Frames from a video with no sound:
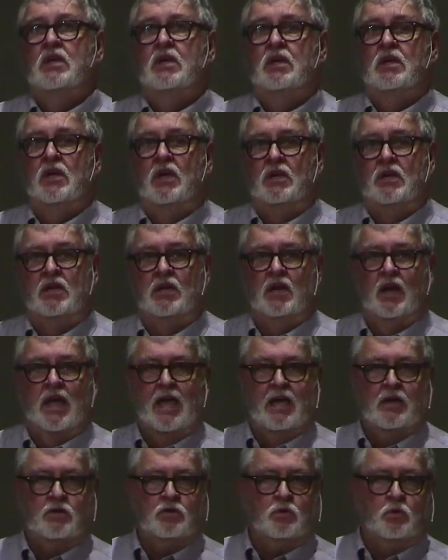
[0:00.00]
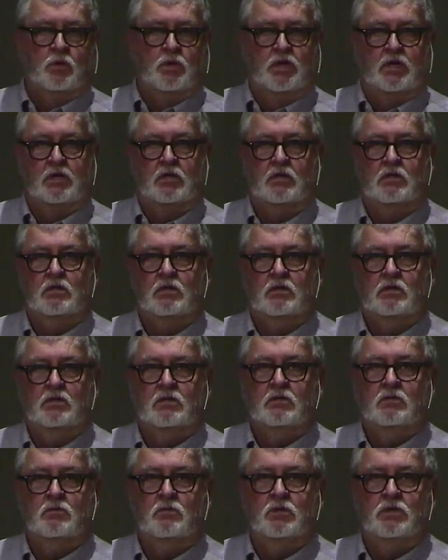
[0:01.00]
And then last week,
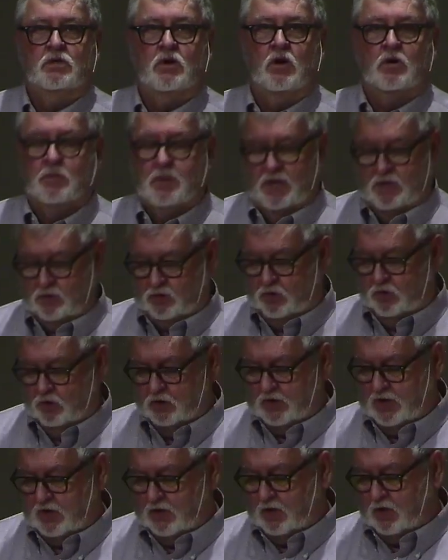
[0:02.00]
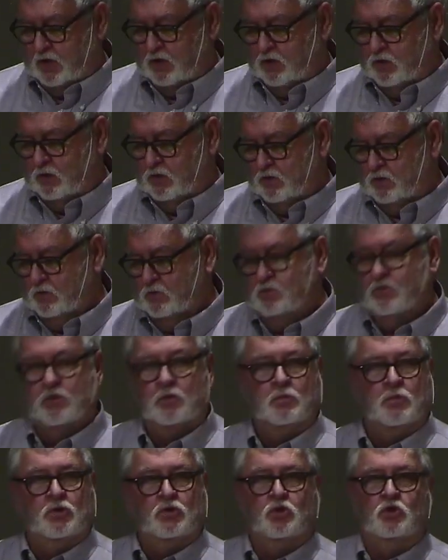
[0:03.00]
we talked about cookie cutter
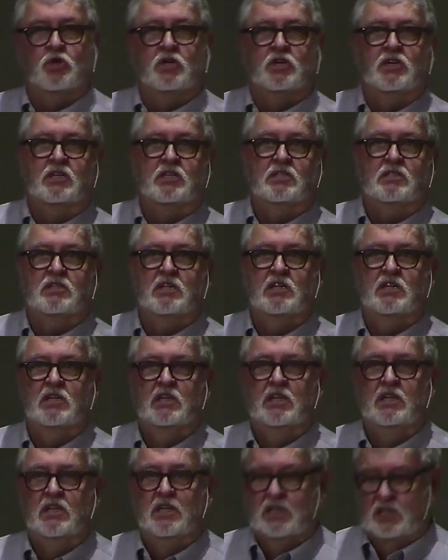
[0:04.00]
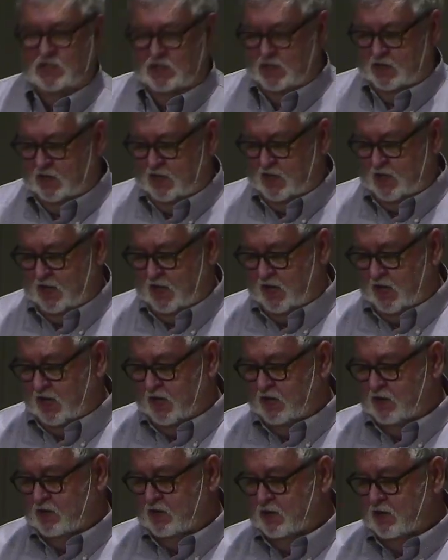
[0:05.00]
Christmas cookies.
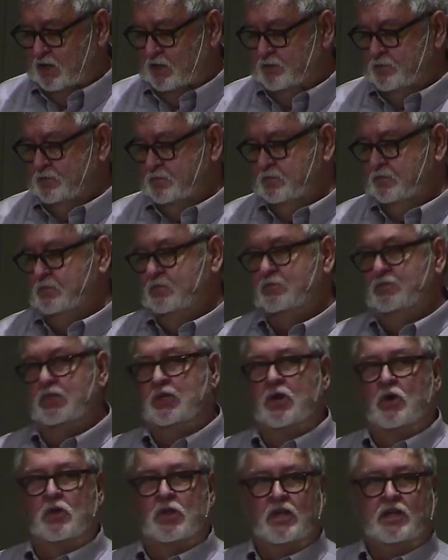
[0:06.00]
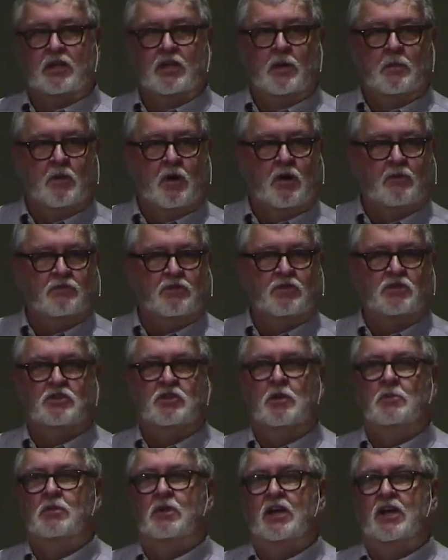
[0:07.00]
And, uh, you know, they come off the
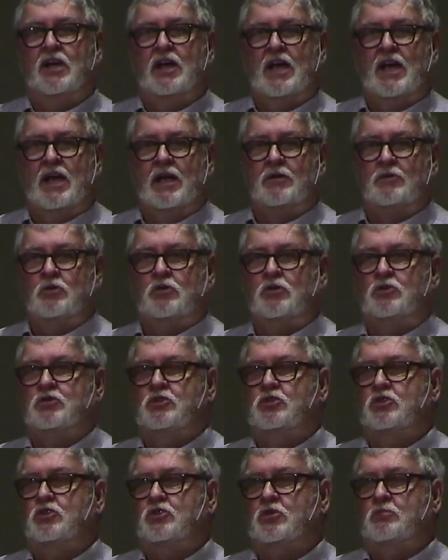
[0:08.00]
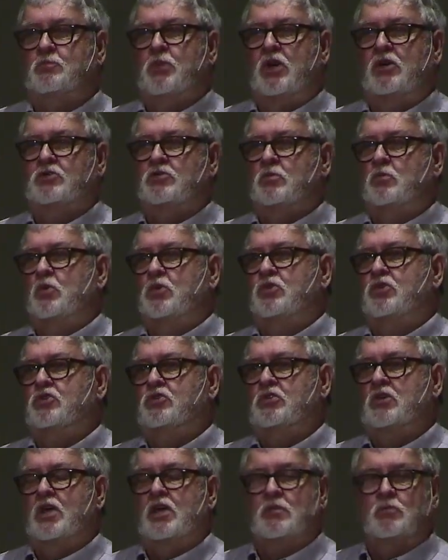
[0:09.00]
assembly line because you just punch them with the
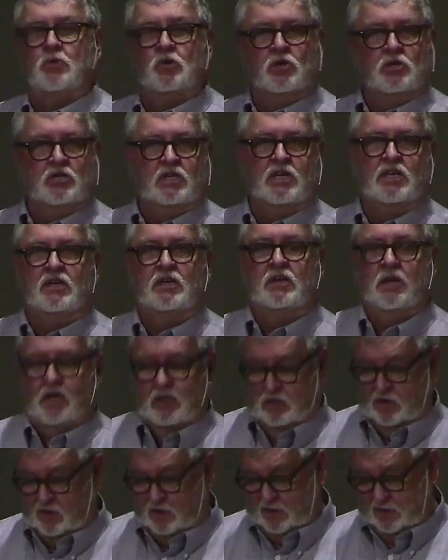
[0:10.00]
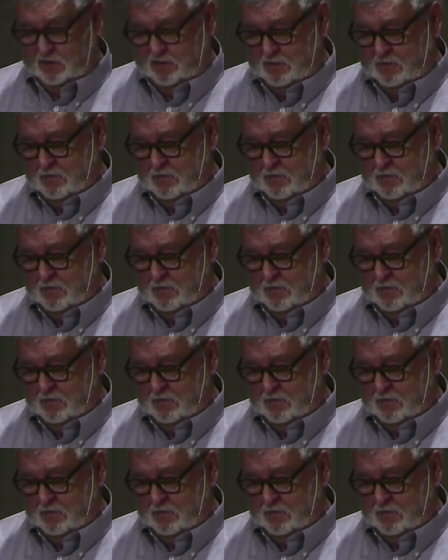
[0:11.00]
same cookie cutter.